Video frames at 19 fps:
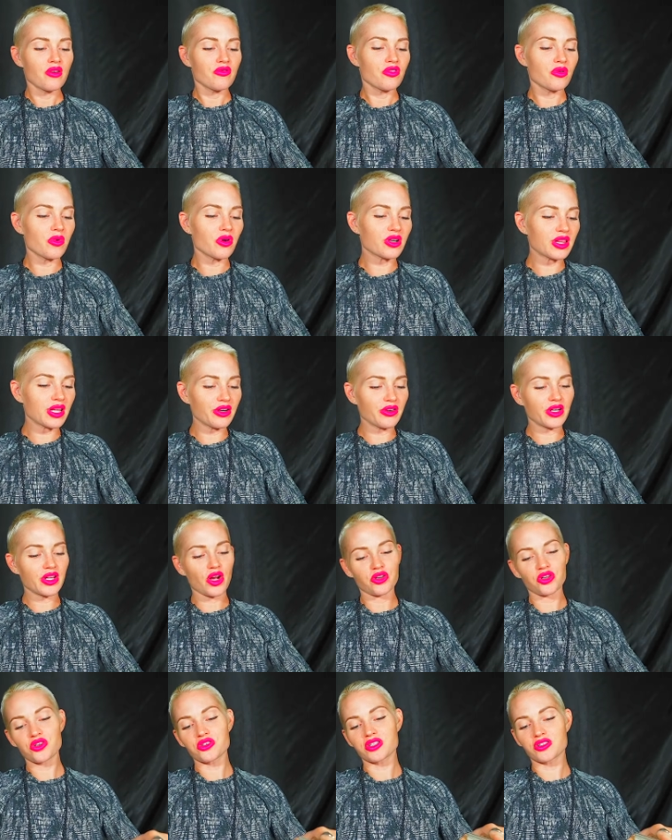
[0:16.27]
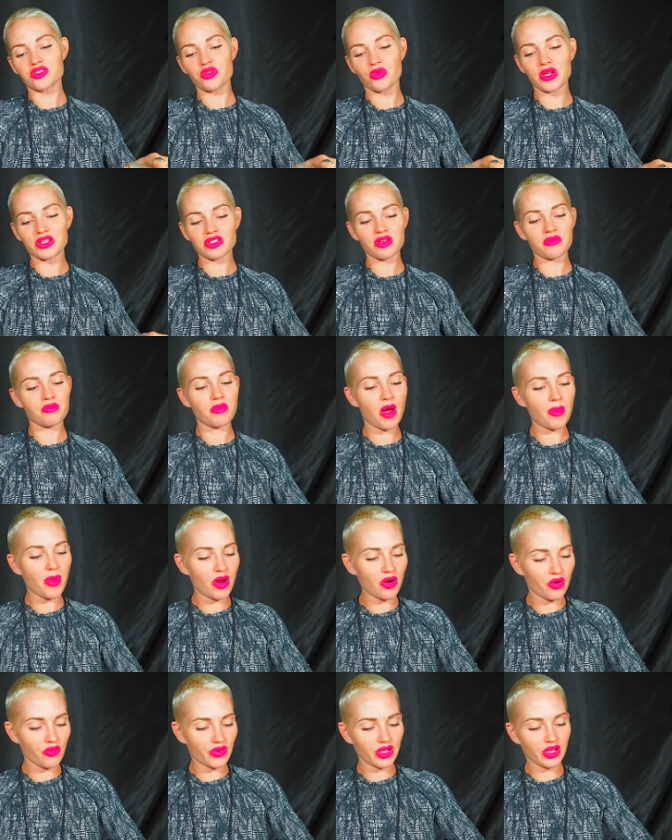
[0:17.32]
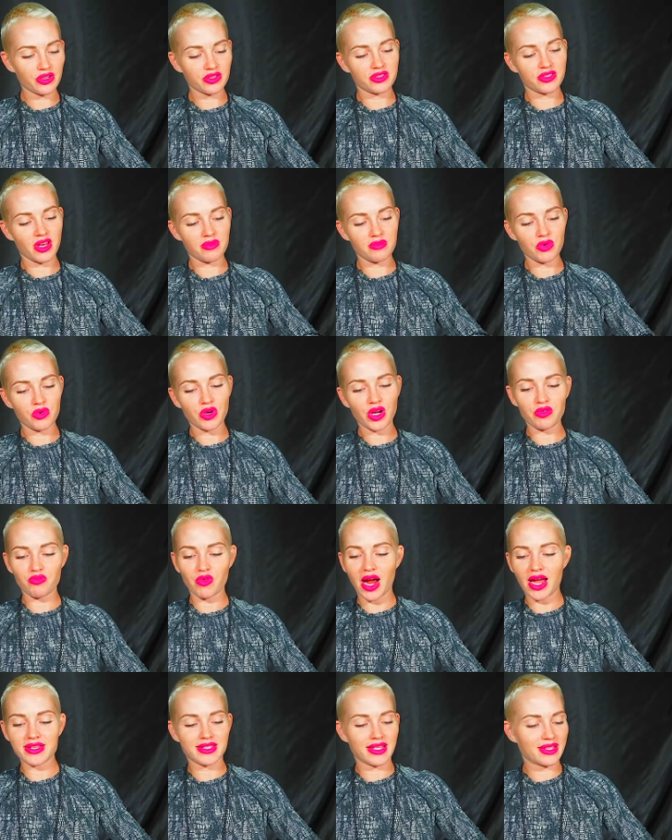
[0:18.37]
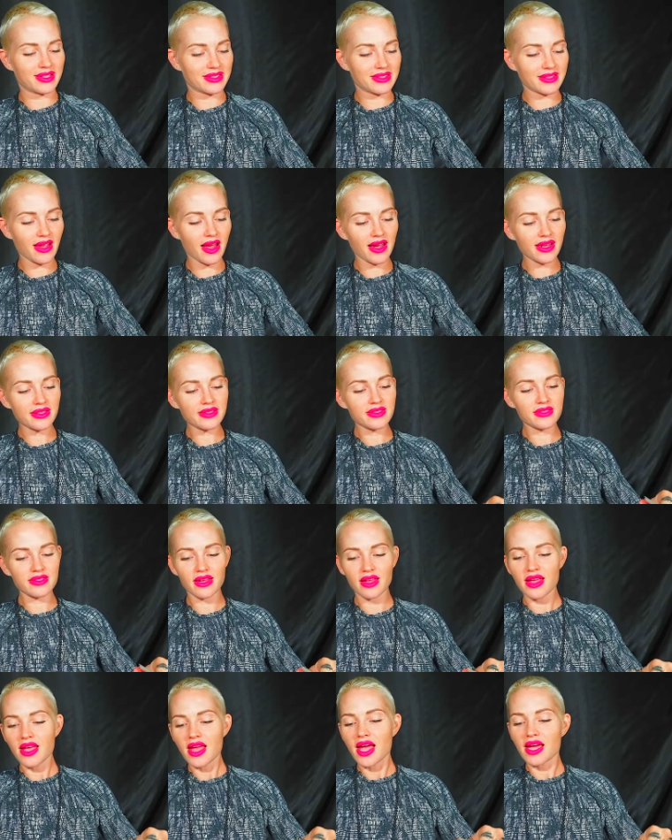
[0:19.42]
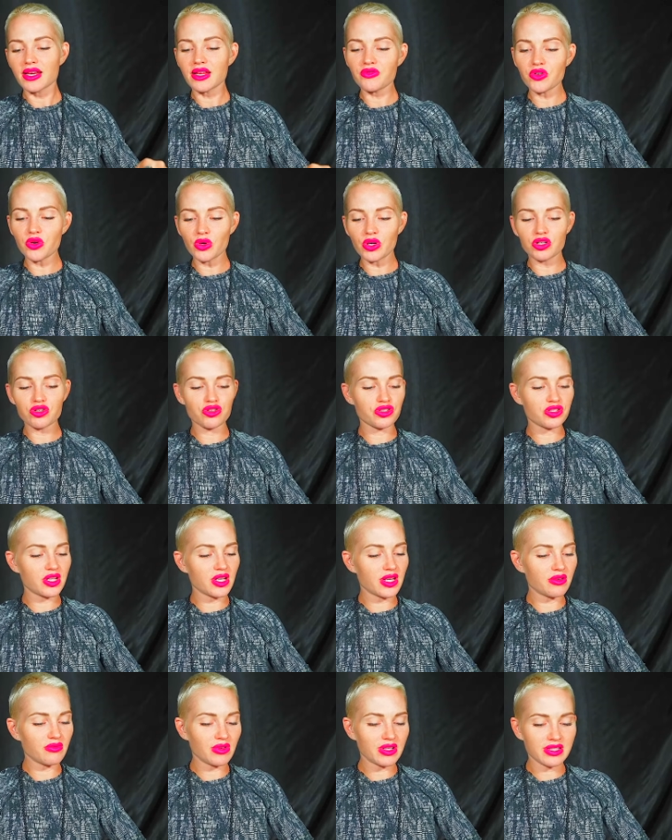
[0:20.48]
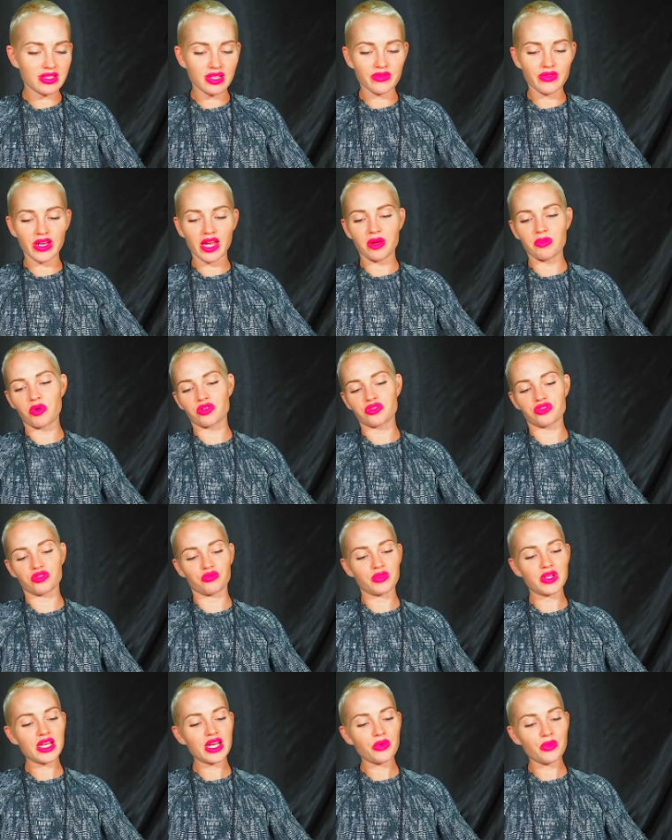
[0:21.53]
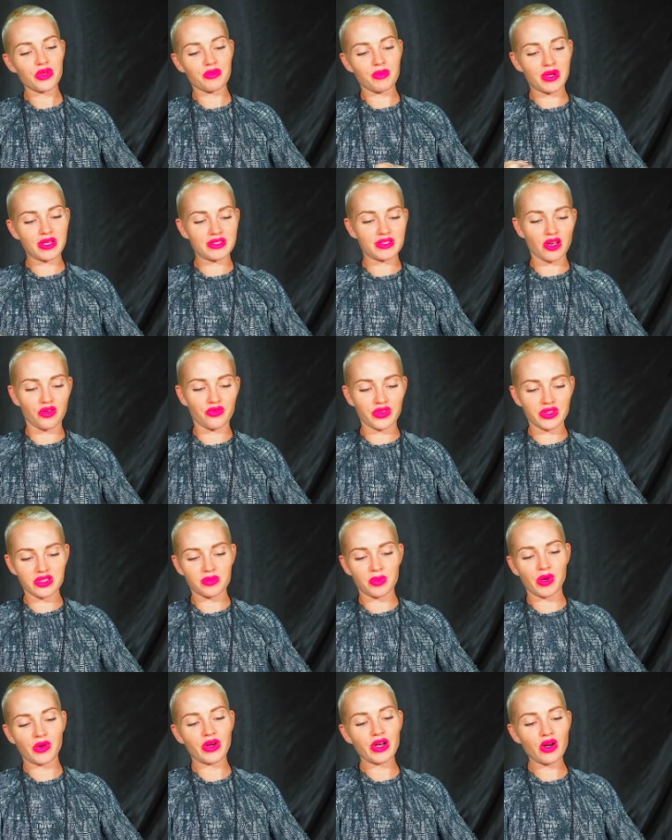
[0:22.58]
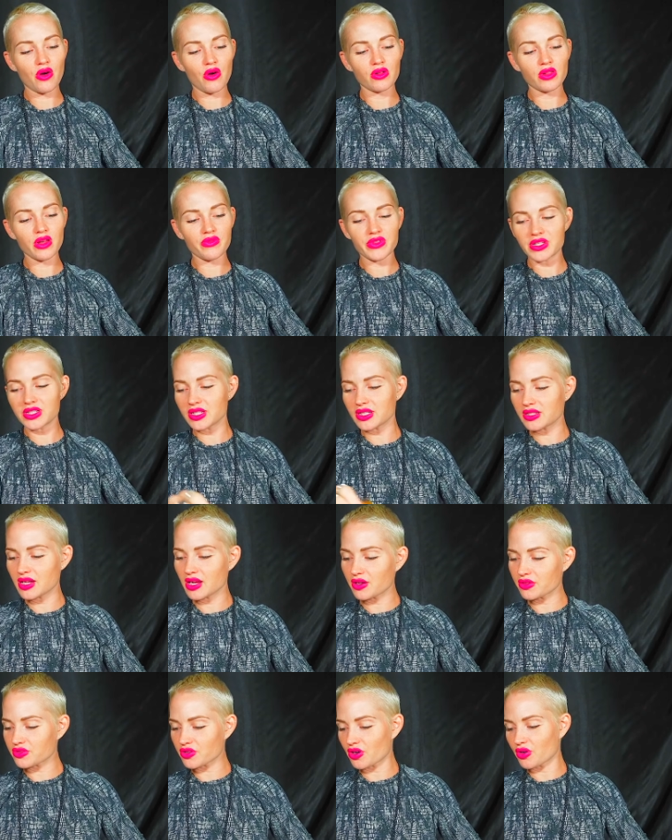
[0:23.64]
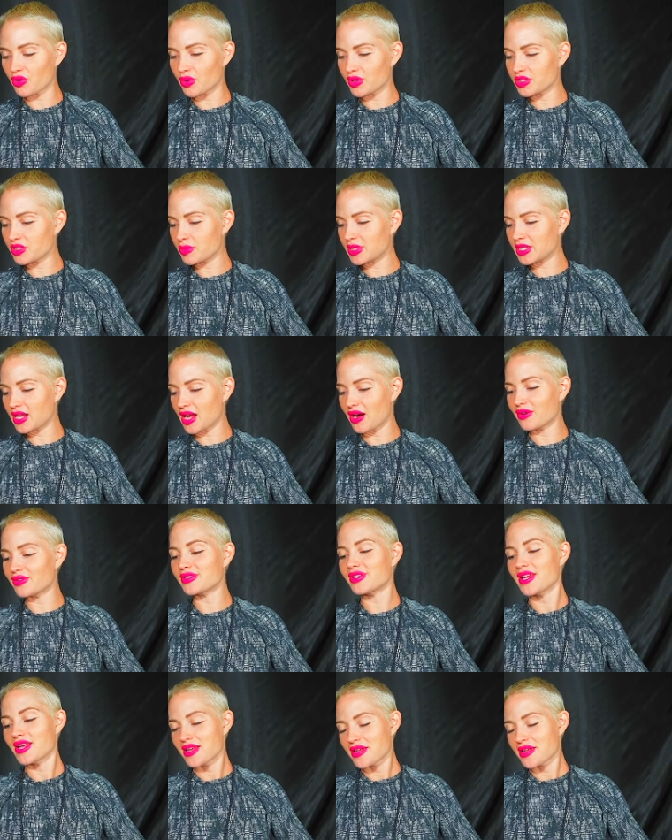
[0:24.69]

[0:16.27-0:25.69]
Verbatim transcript: For more clarity on your situation, pop on over to your sun, moon, and rising signs. And if you're interested in receiving a personal reading with myself and Spirit, all of the details are going to be down